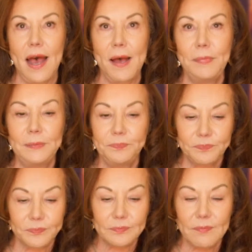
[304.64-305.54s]
up
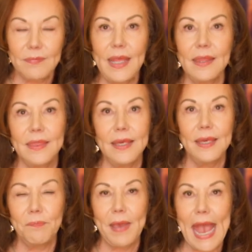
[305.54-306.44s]

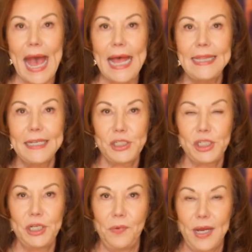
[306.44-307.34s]
the pad that
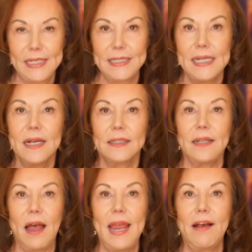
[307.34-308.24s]
she was
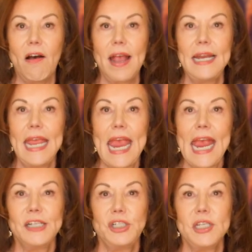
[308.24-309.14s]
lying on,
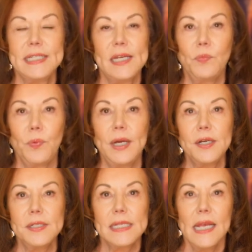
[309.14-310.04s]
and she said,
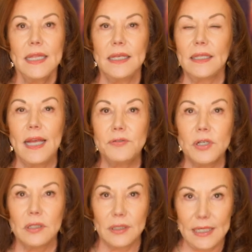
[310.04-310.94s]
"Where's the
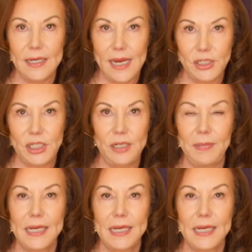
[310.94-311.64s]
electrical connection?